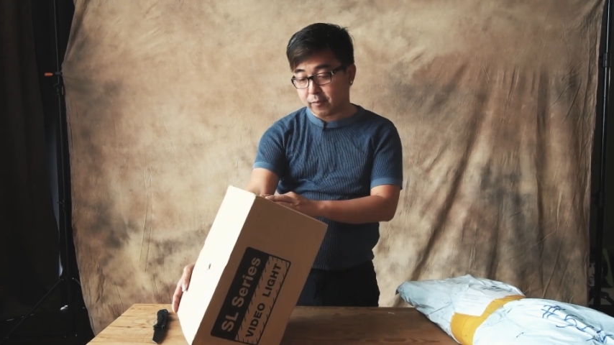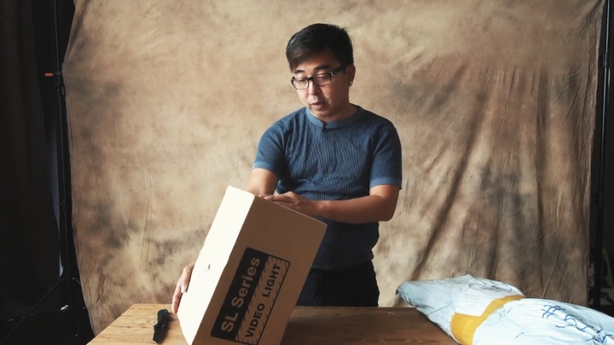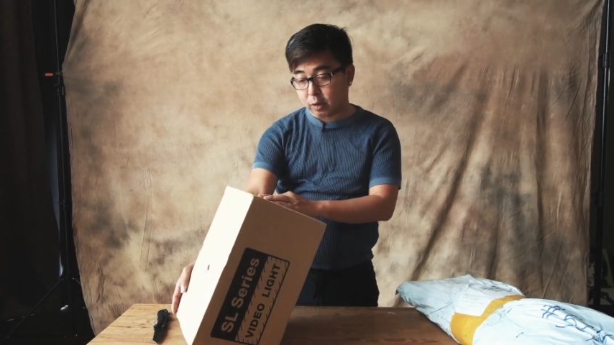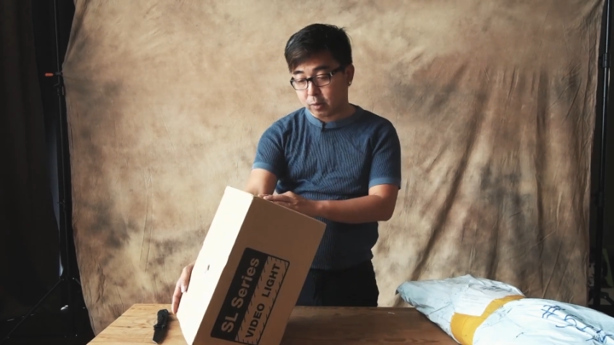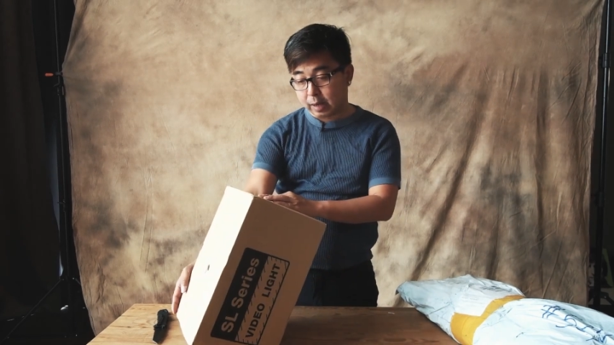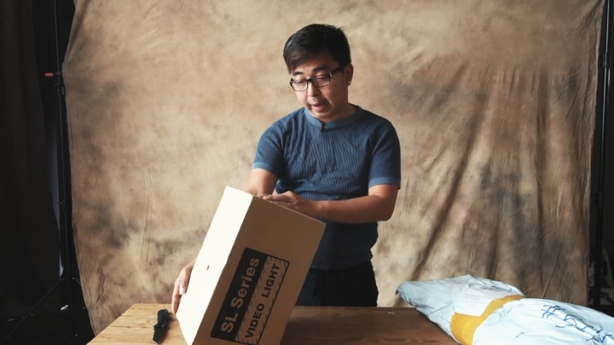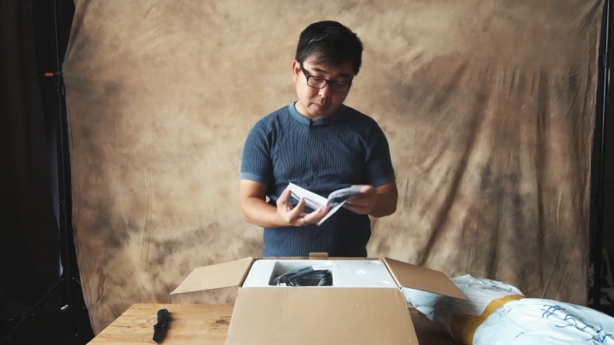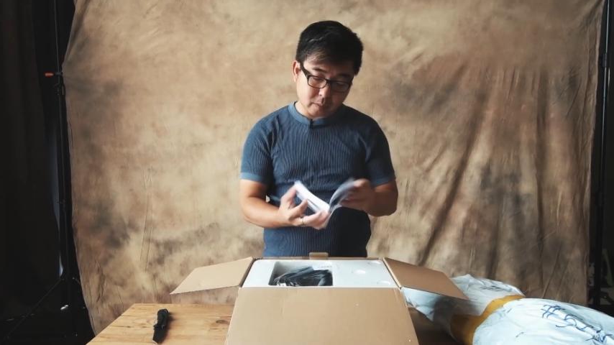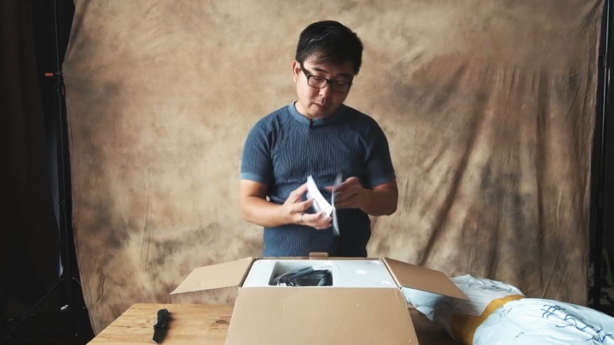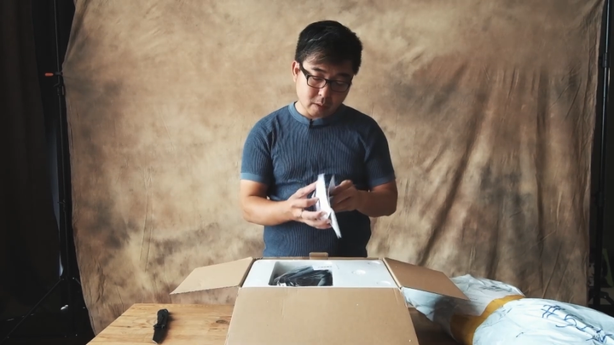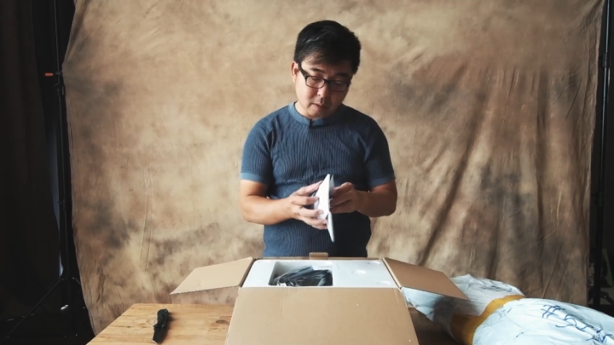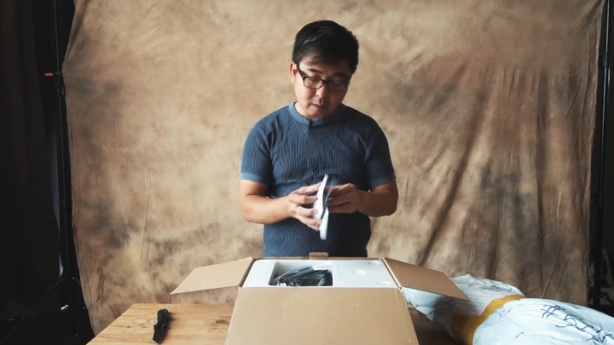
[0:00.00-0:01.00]
video light.
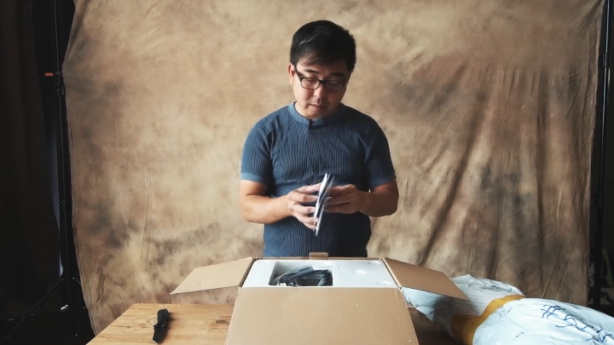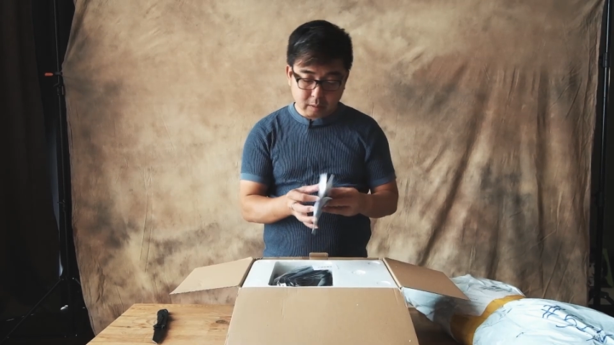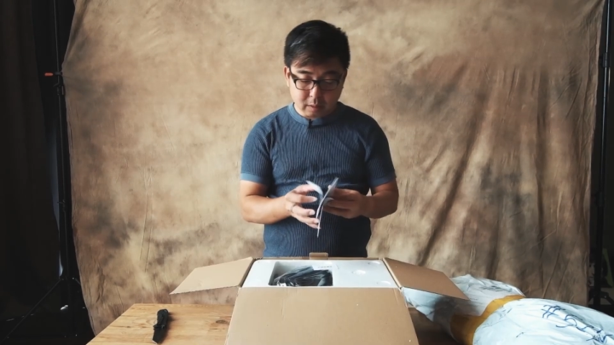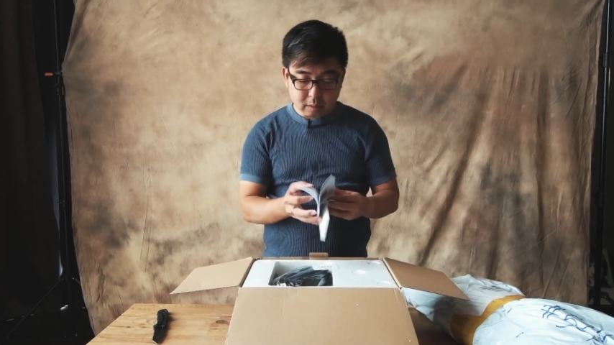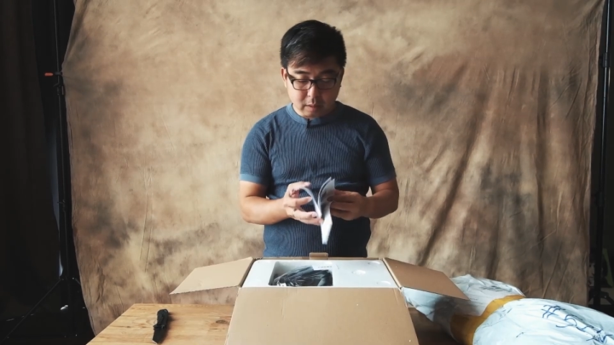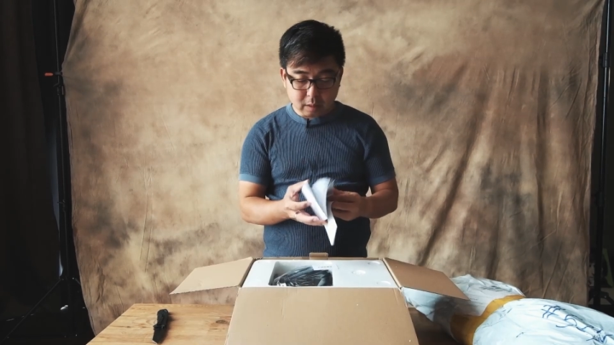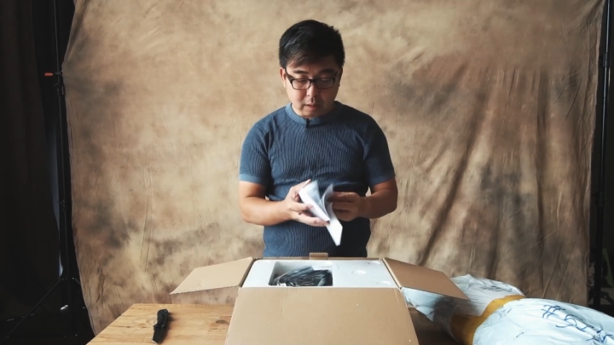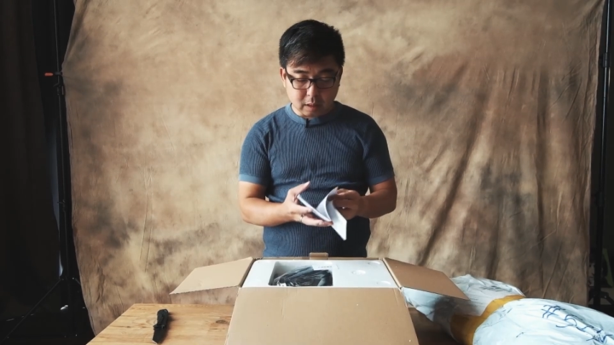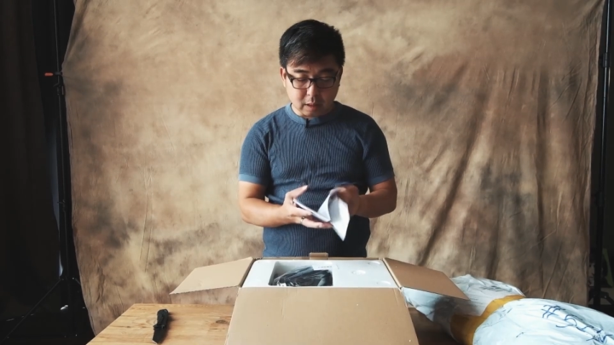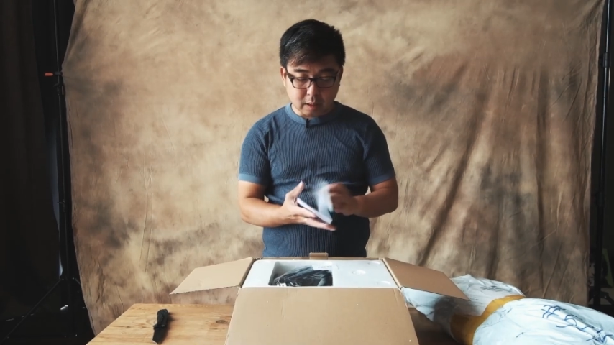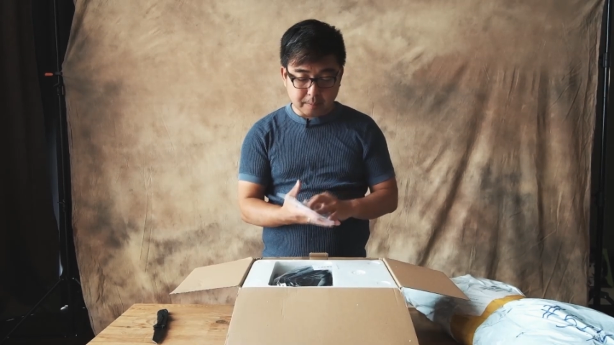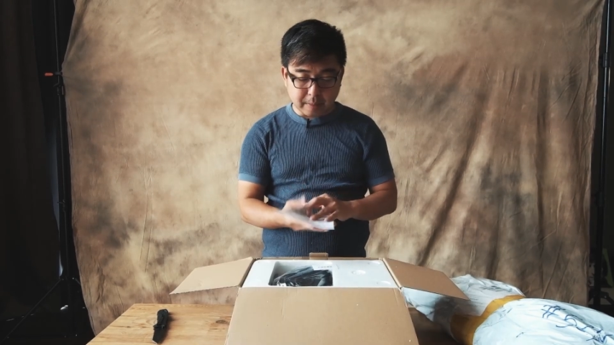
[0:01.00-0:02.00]

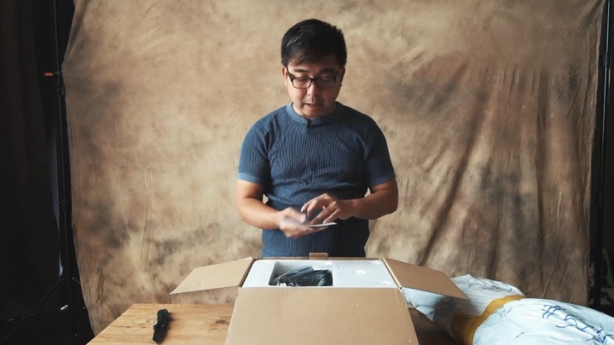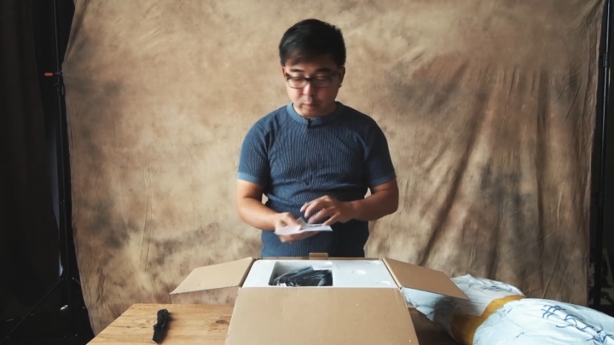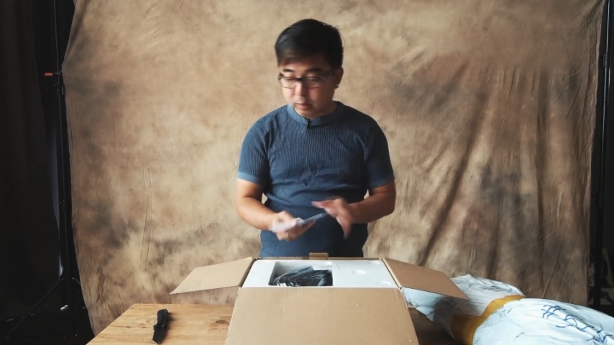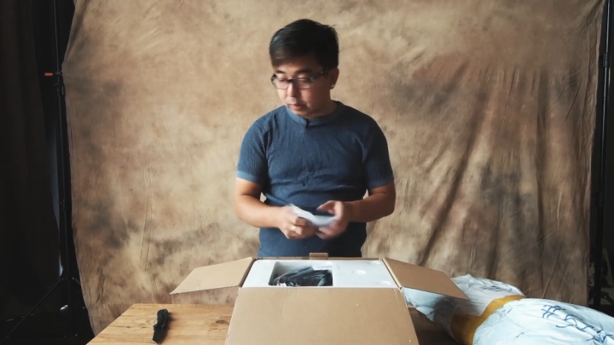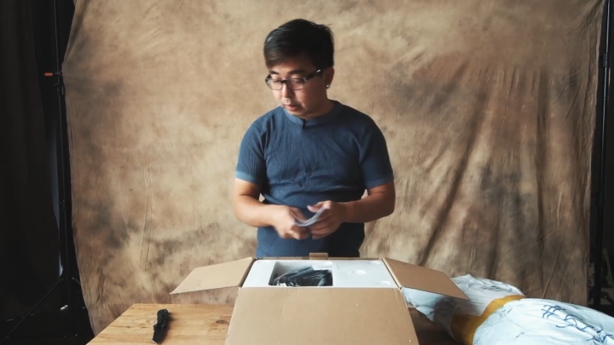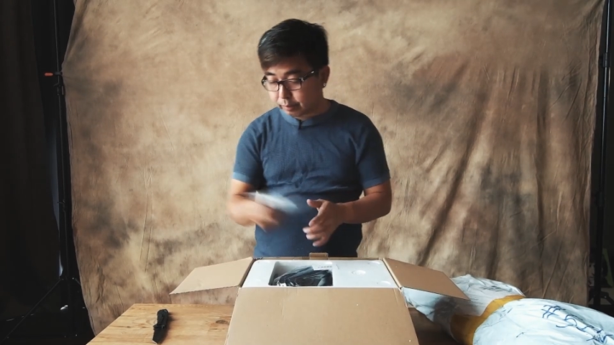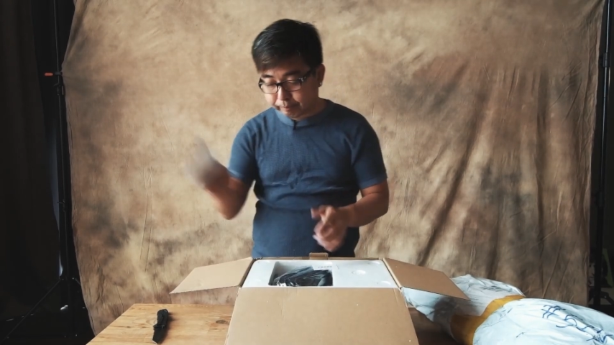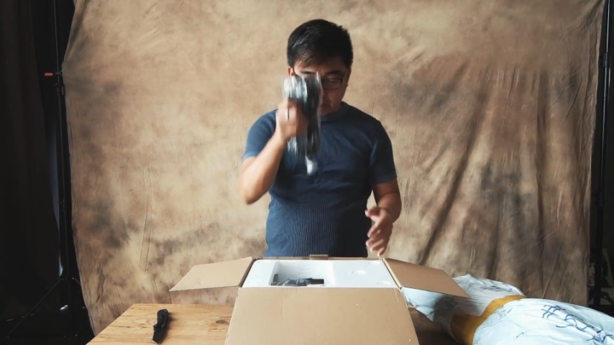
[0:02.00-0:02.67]
Uh, manuals,